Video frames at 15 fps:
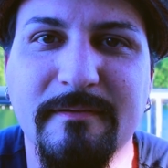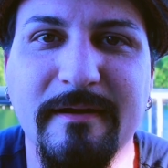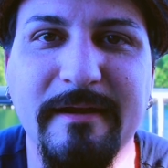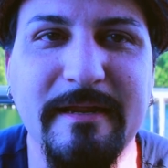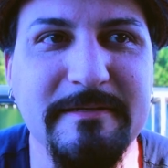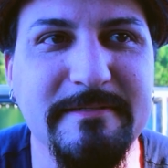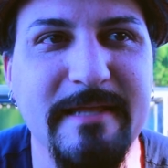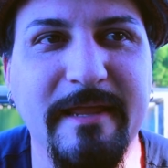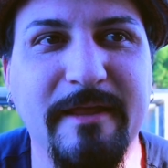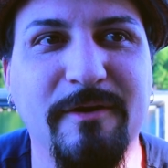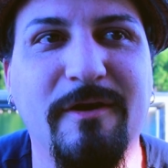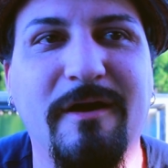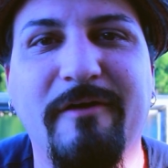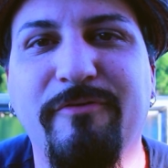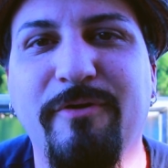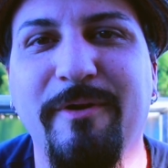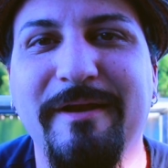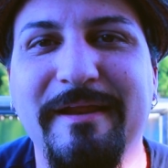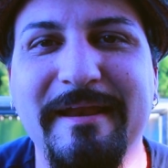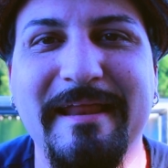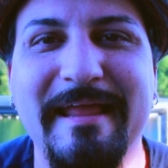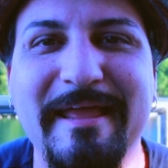And he'd take it off
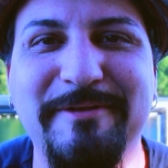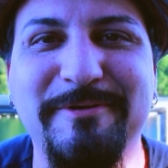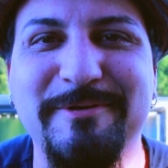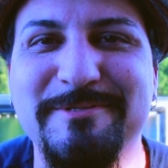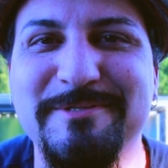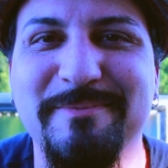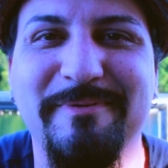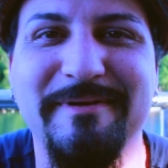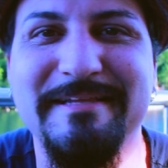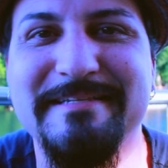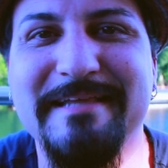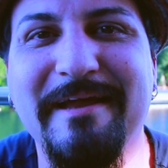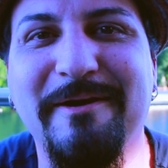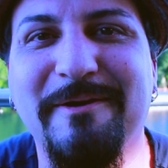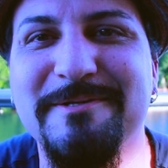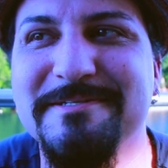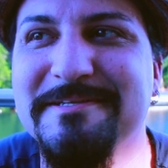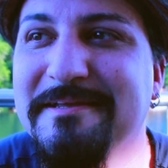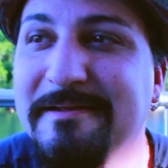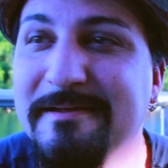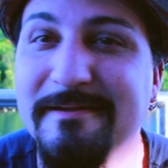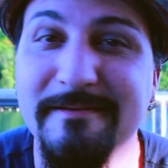when he'd enter somebody's house.
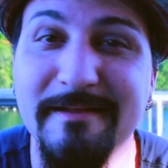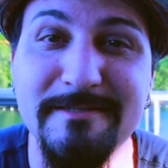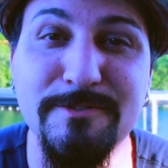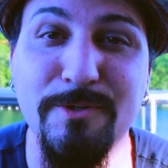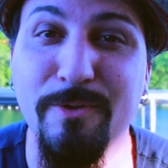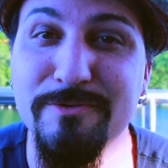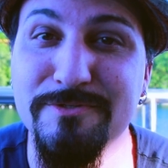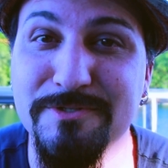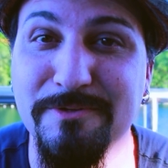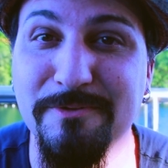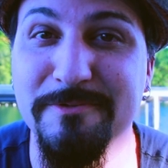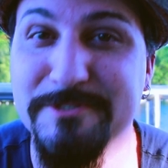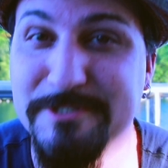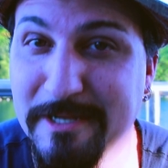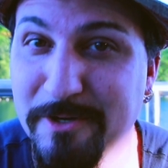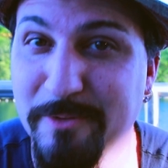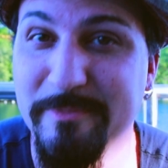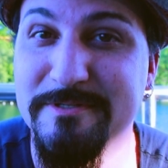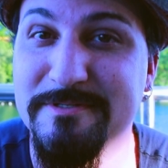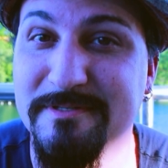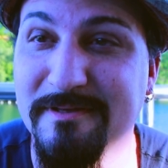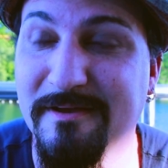That's old school
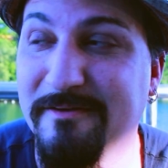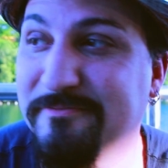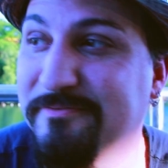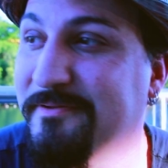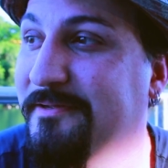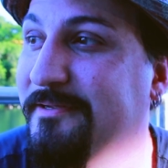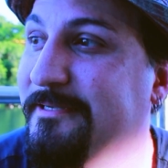gentleman stuff.